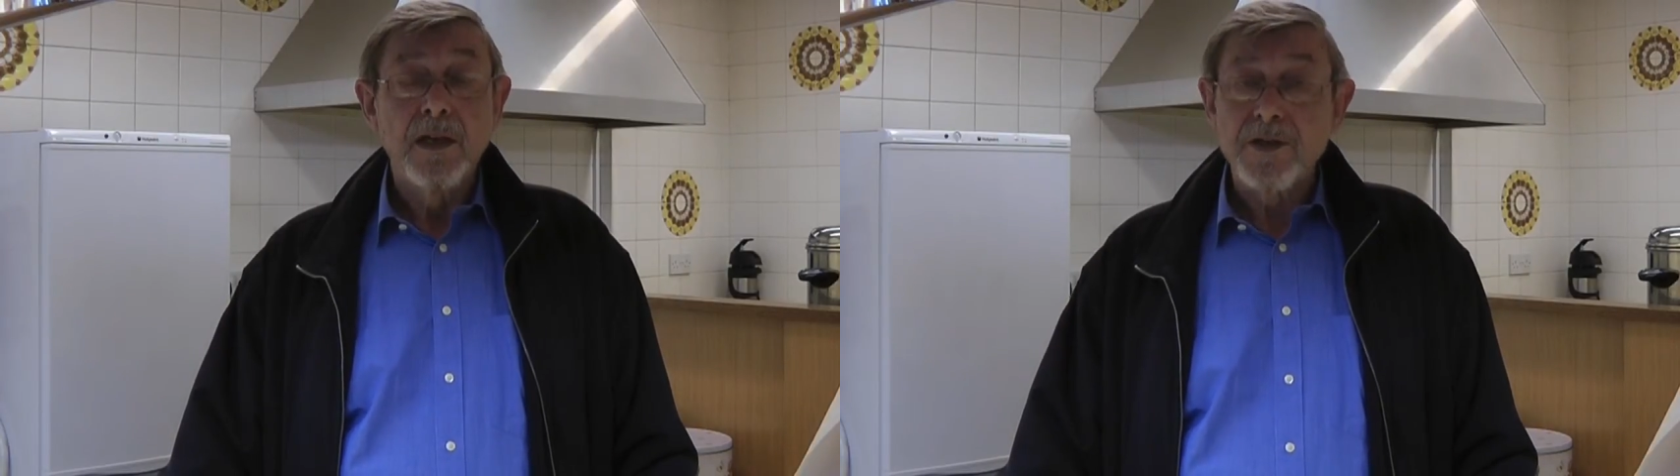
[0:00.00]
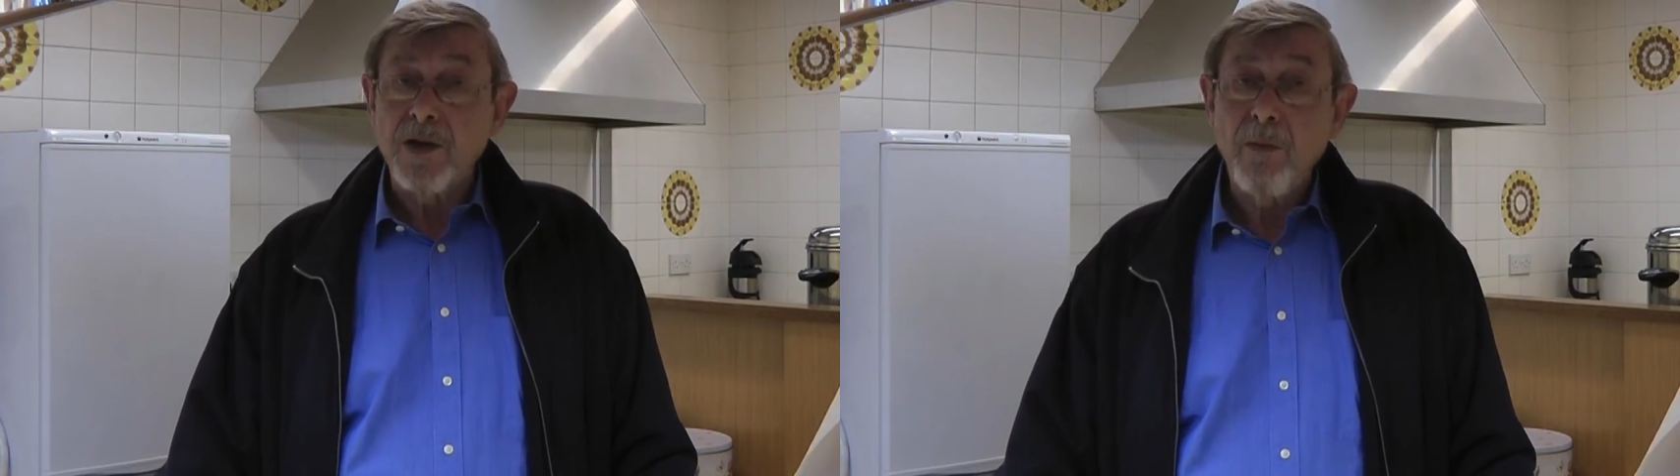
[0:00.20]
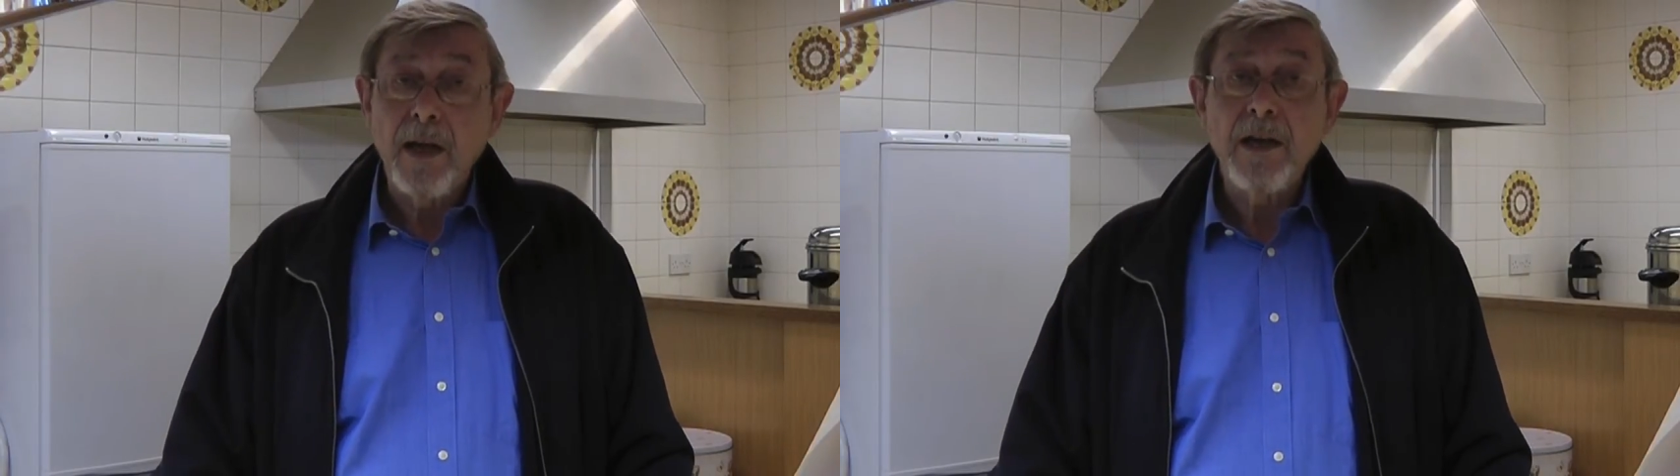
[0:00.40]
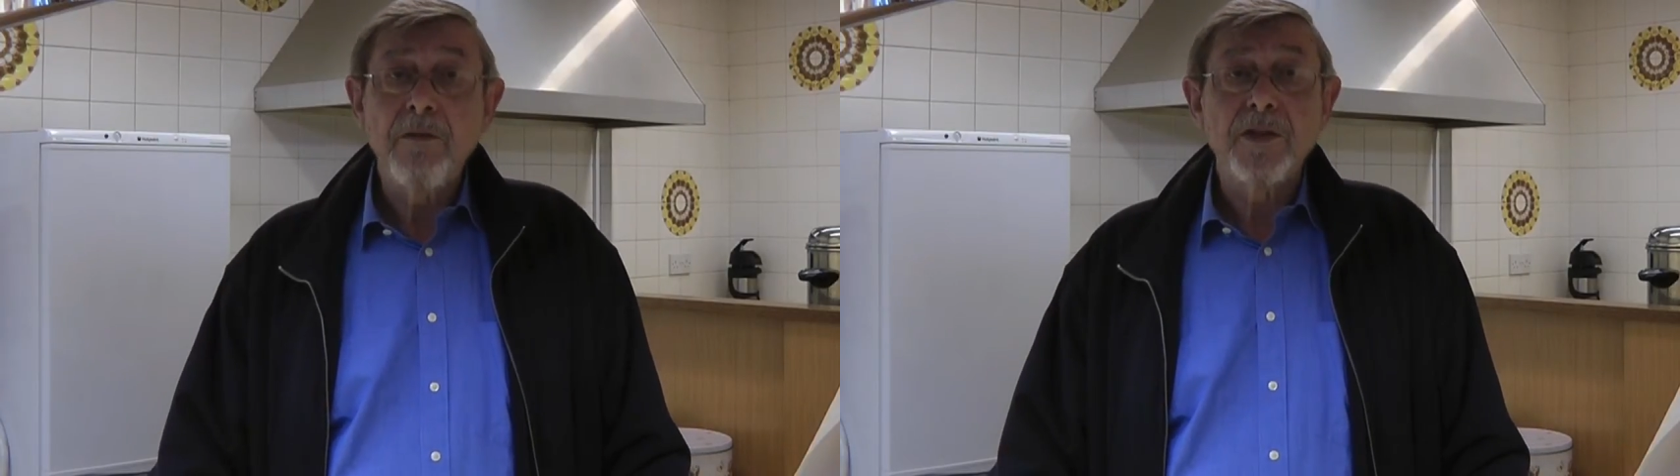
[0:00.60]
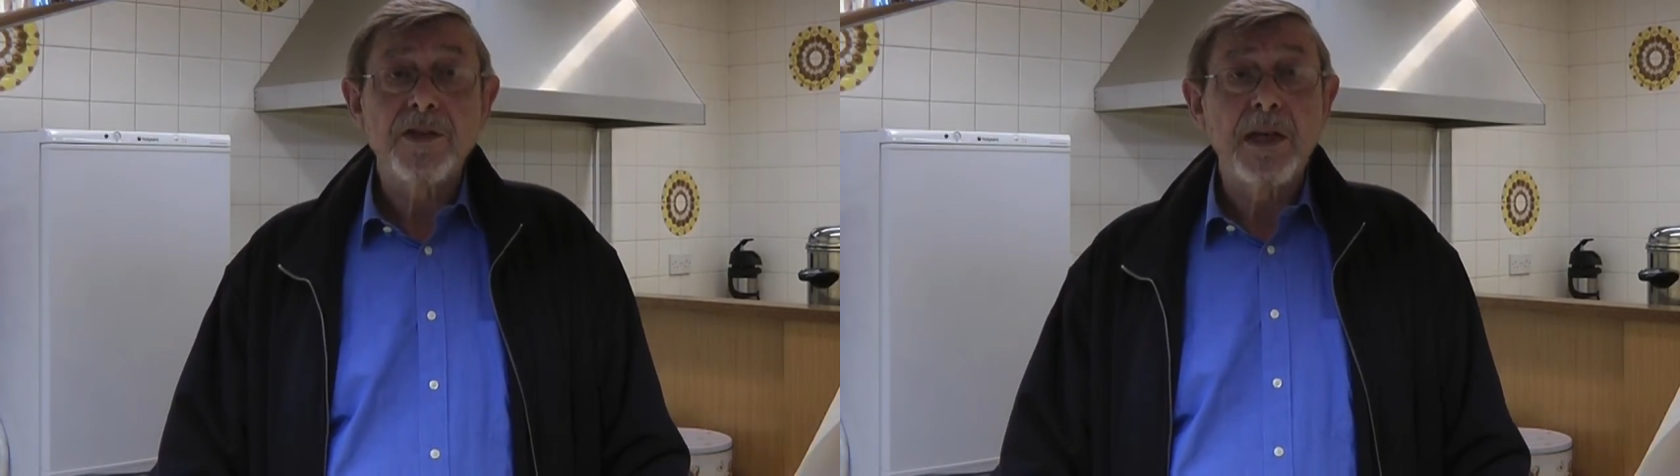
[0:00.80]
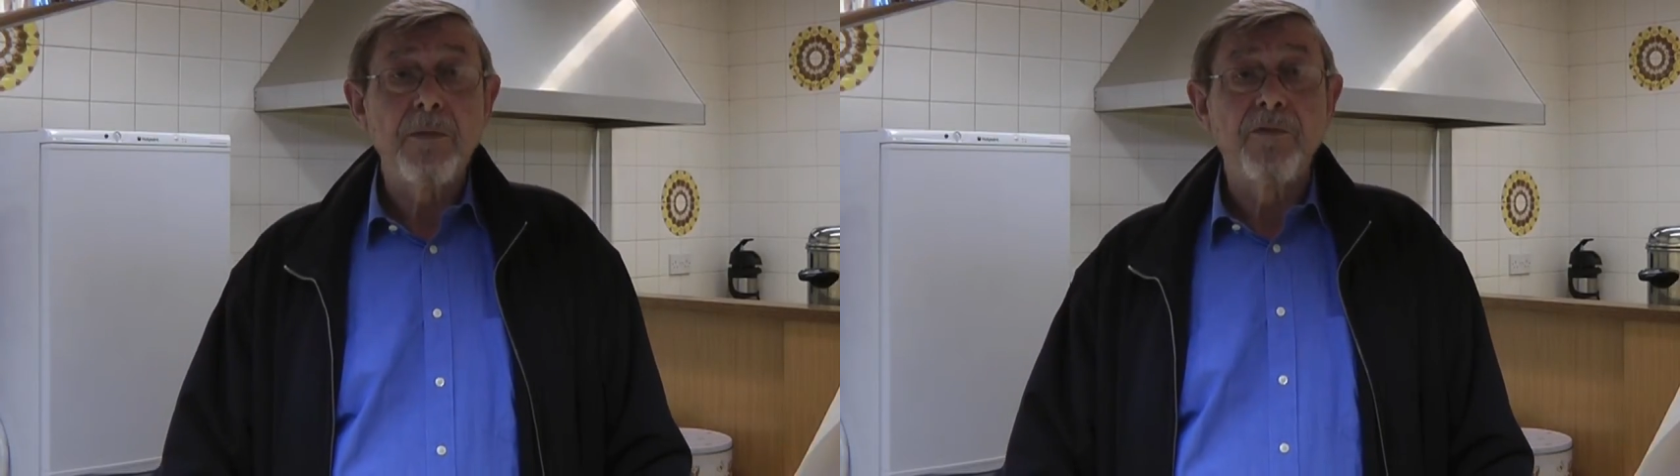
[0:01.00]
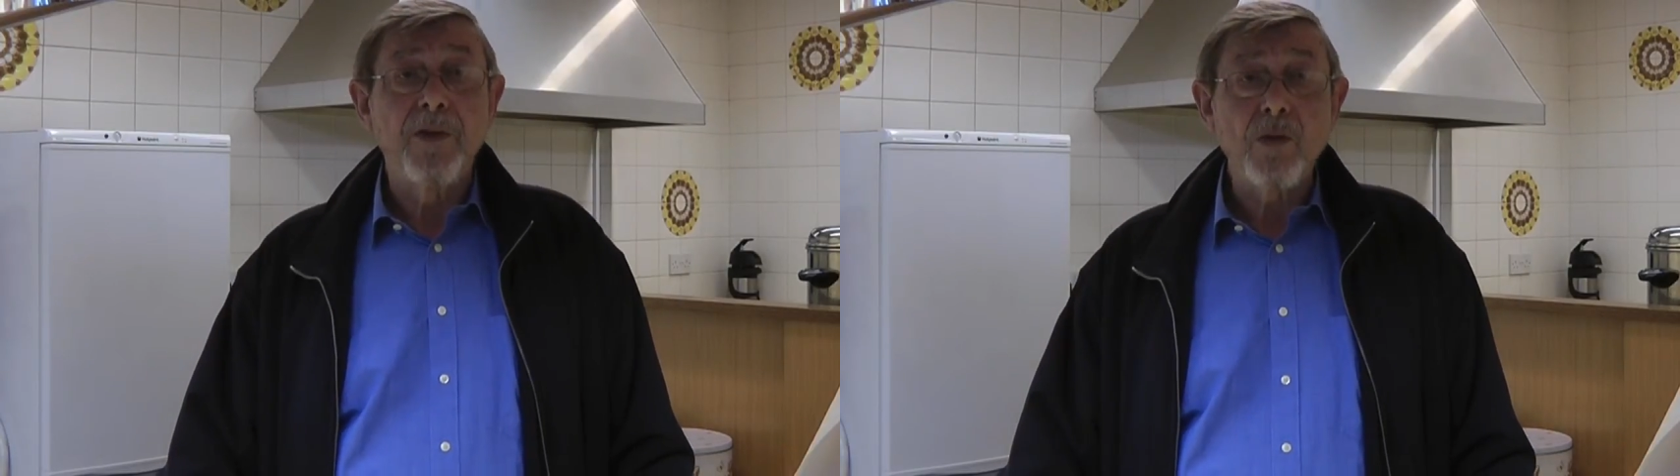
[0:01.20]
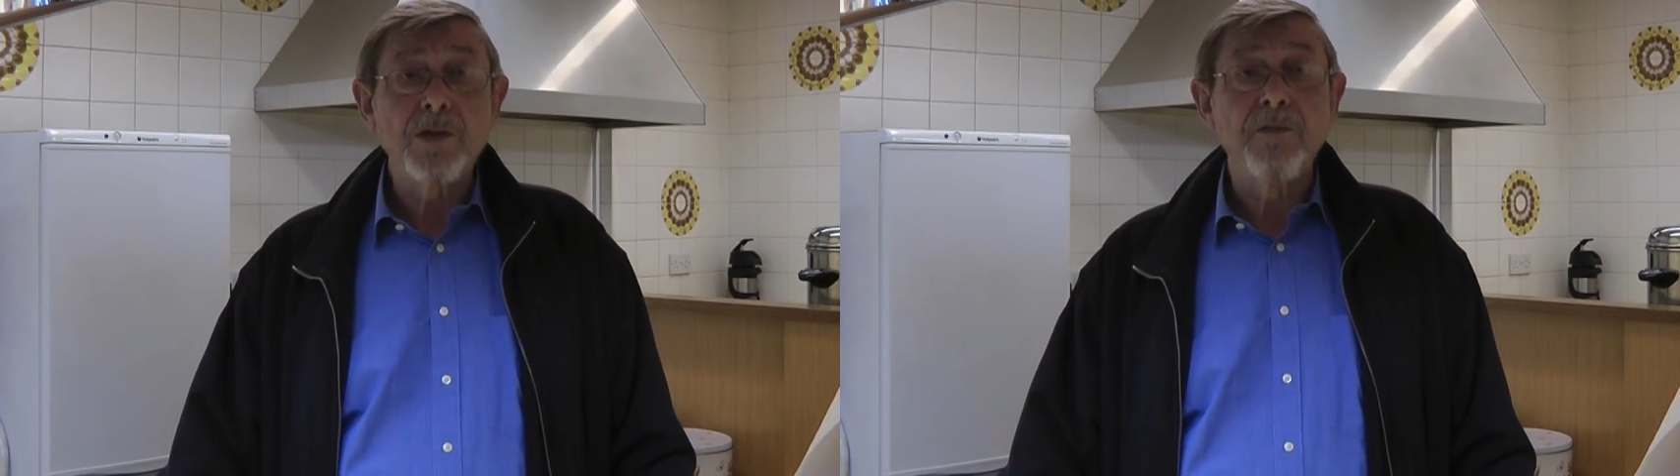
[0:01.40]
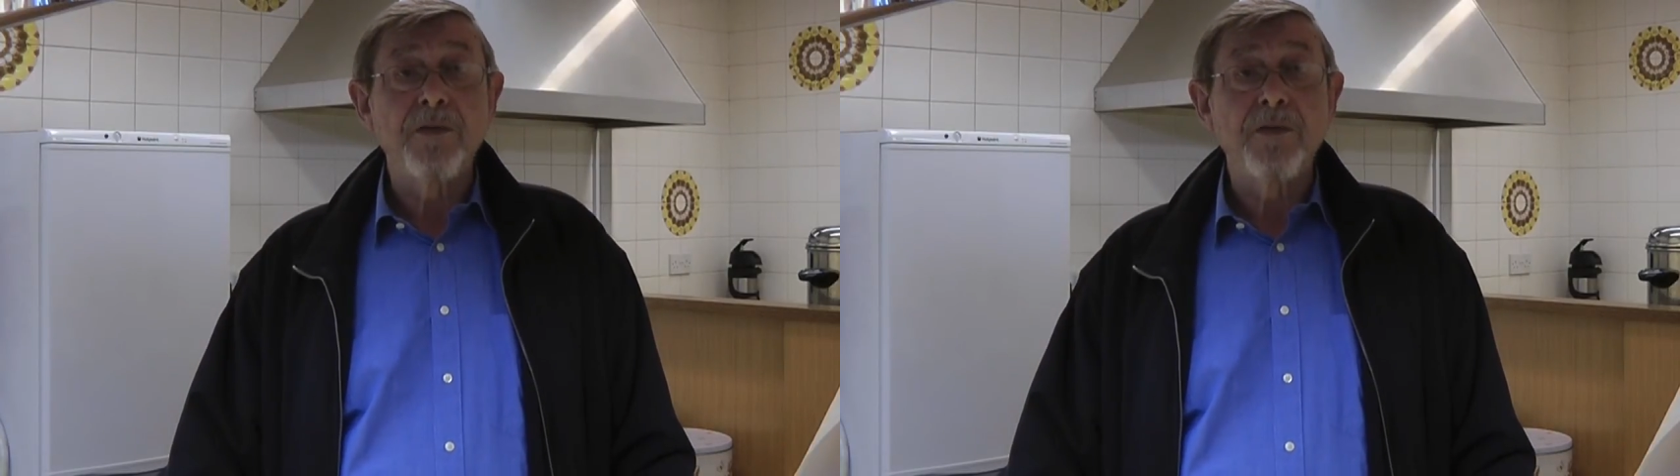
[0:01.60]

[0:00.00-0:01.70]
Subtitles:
So many of us keep voting